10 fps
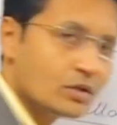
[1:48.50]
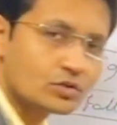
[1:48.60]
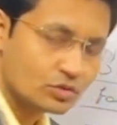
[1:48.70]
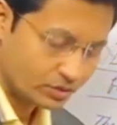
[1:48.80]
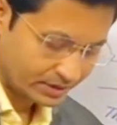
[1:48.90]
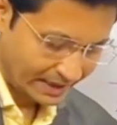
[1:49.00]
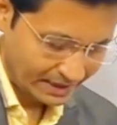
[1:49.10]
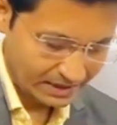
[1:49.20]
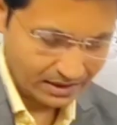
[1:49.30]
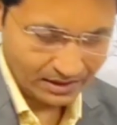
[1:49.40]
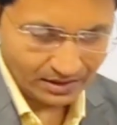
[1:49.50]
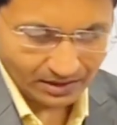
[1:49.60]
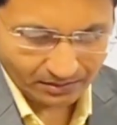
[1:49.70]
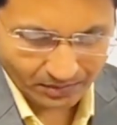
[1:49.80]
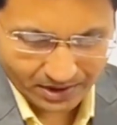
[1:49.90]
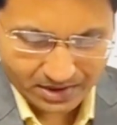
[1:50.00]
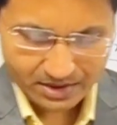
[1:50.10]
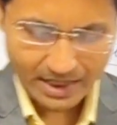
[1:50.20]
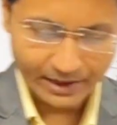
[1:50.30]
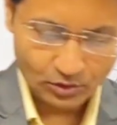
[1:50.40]
So state must
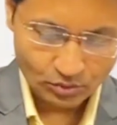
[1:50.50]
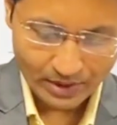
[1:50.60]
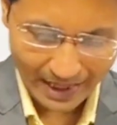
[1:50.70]
try to